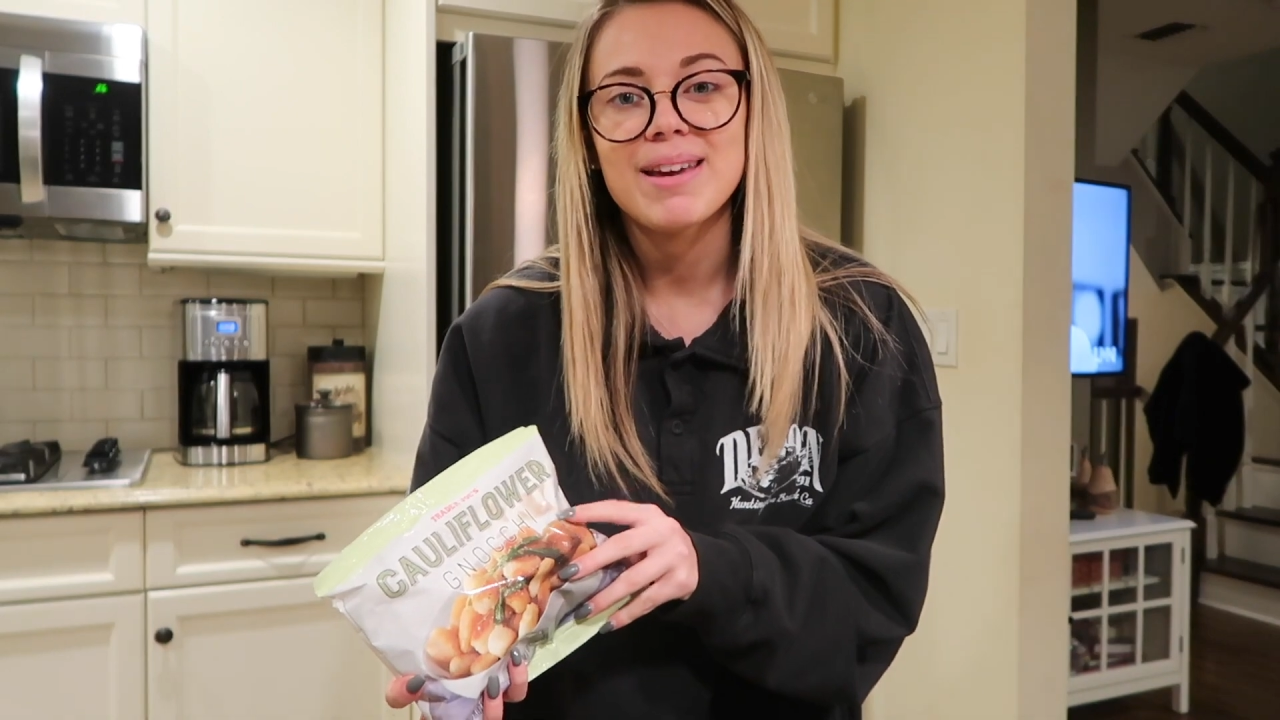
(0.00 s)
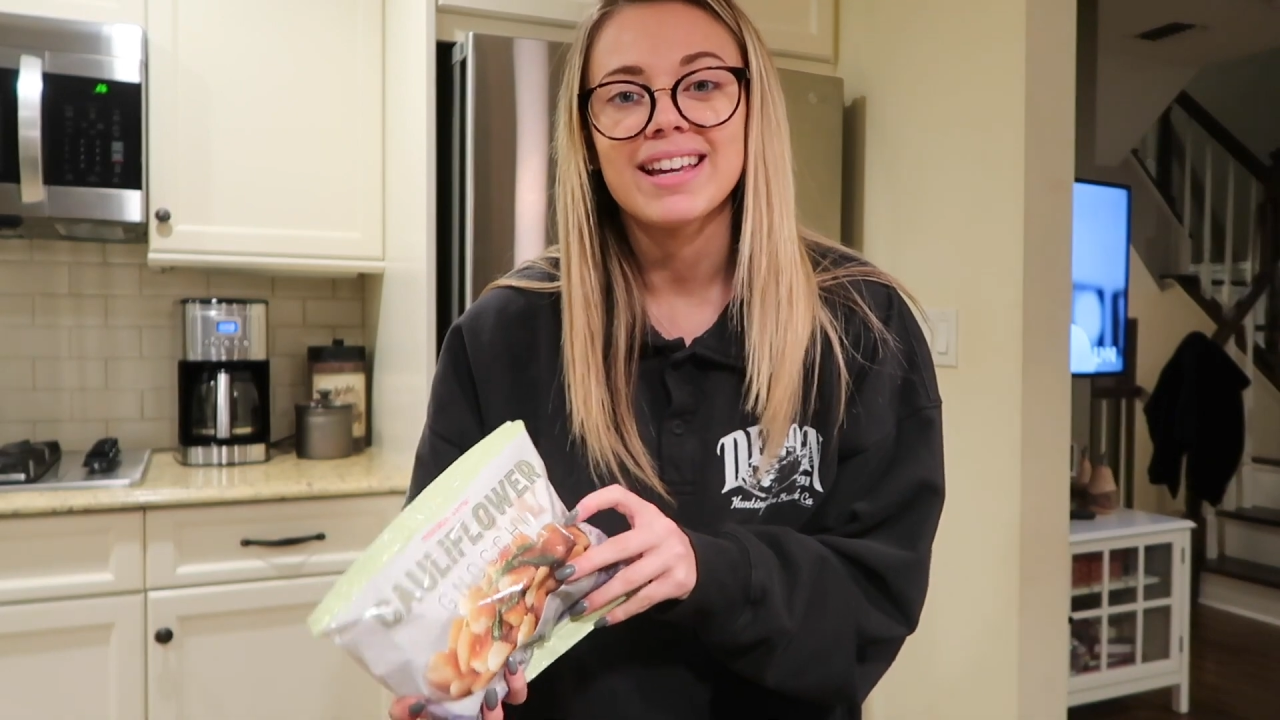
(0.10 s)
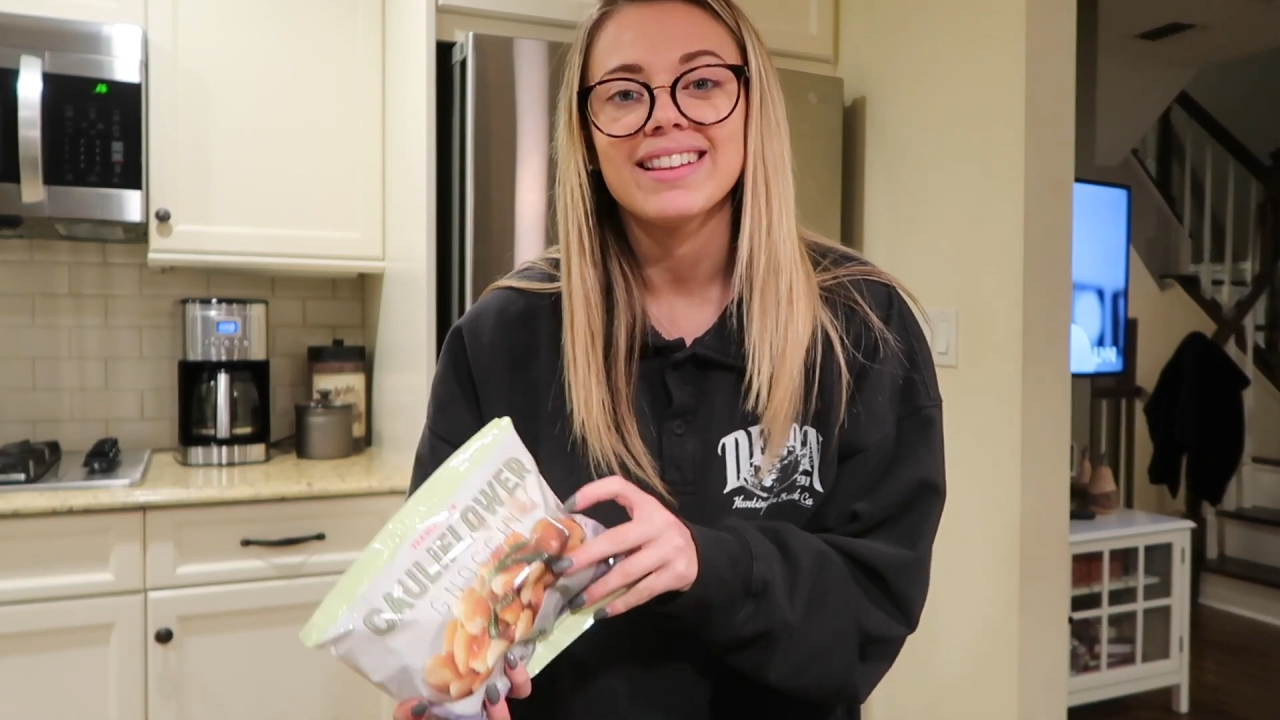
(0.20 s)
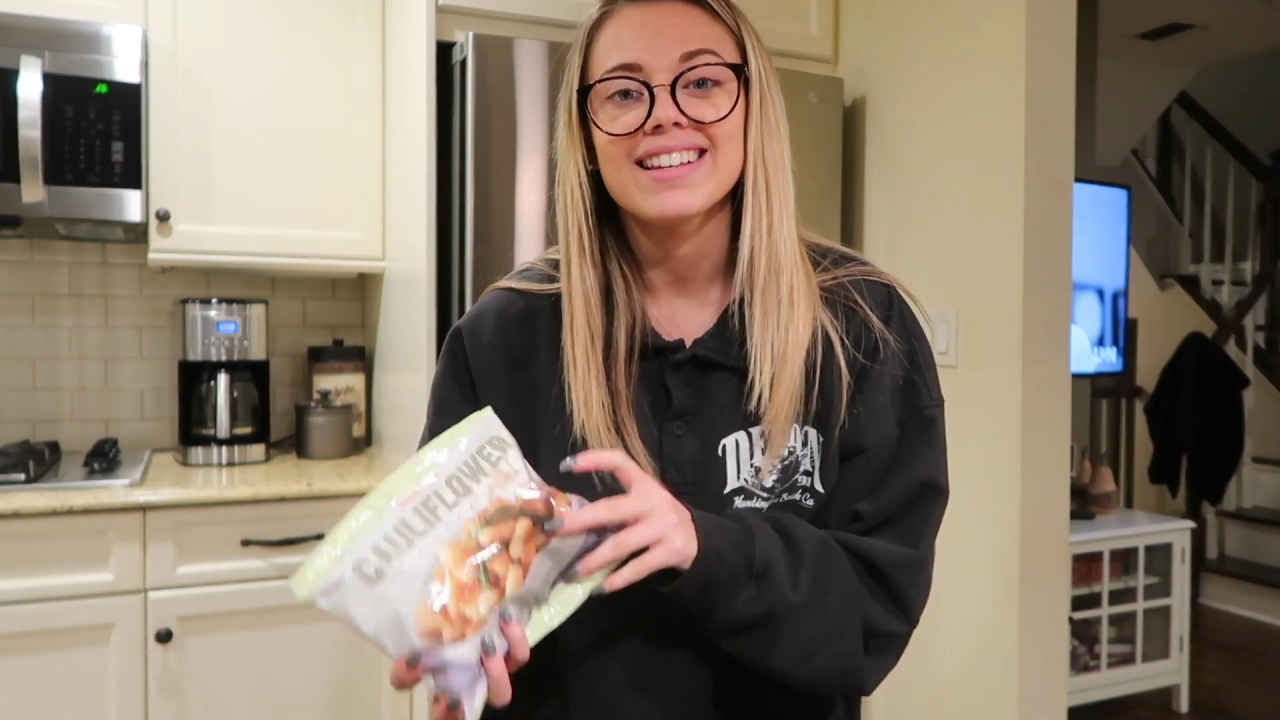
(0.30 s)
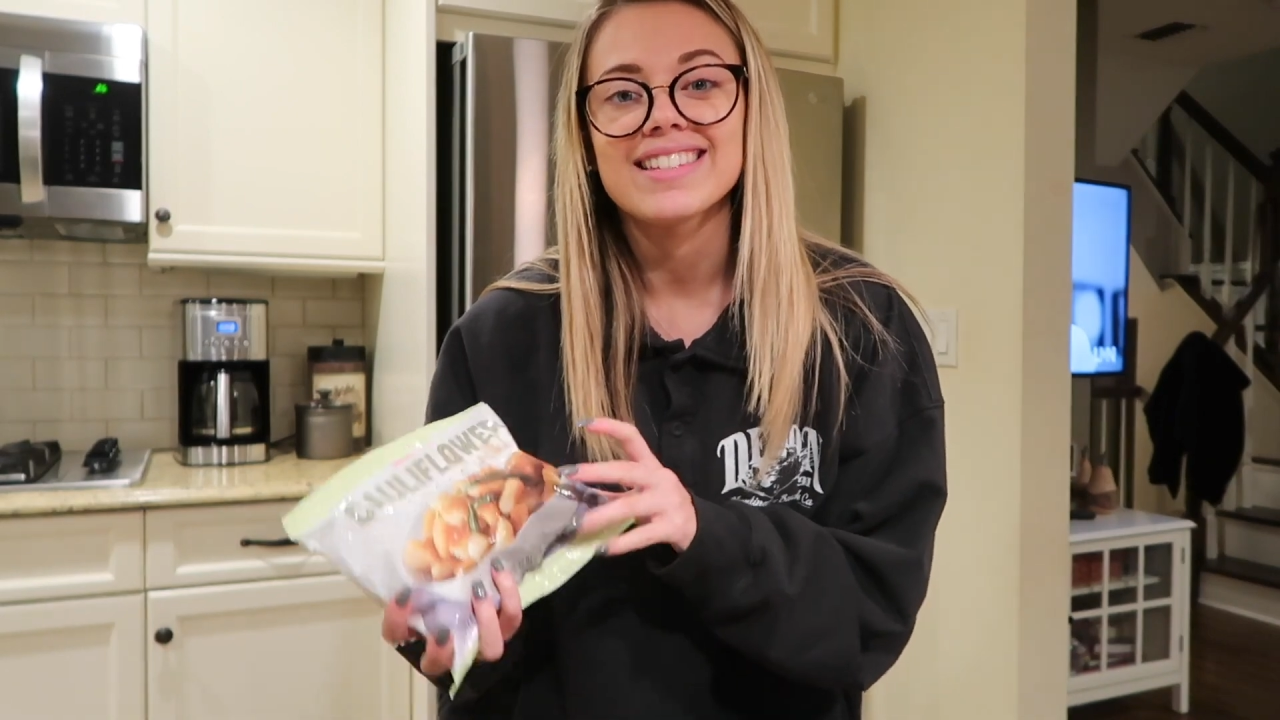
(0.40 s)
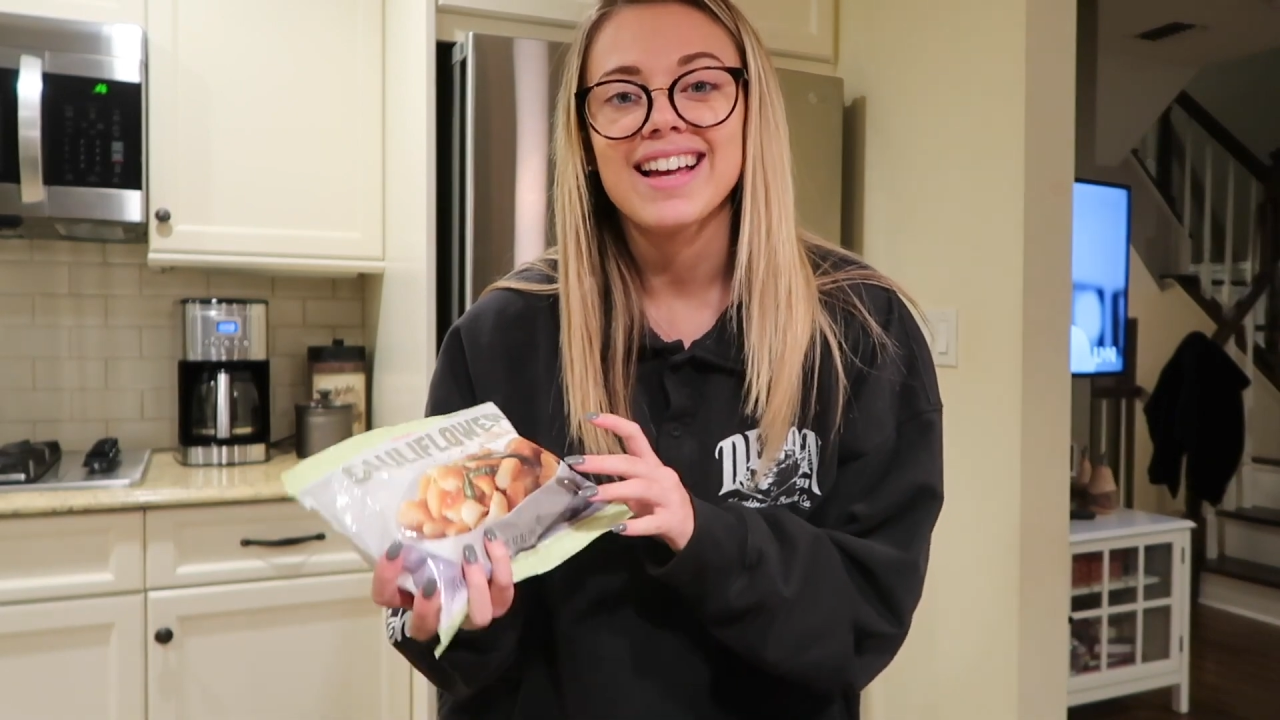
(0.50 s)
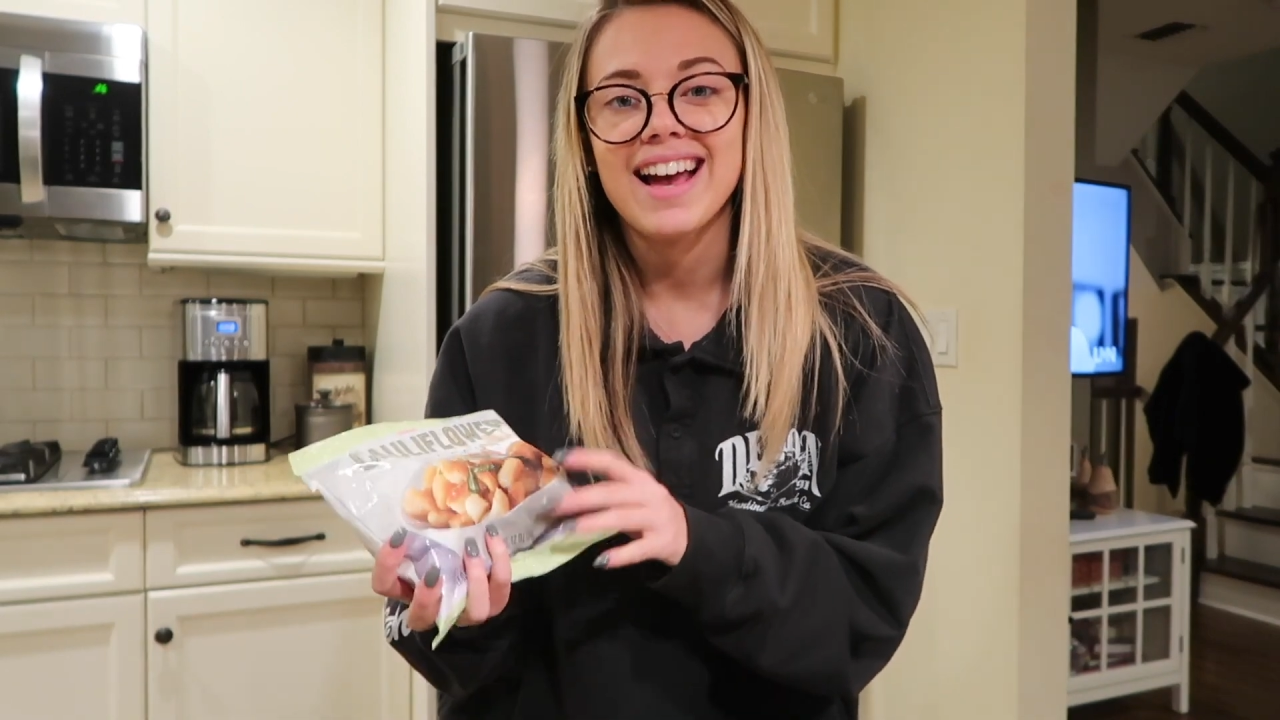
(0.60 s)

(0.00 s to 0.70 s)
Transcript: making this.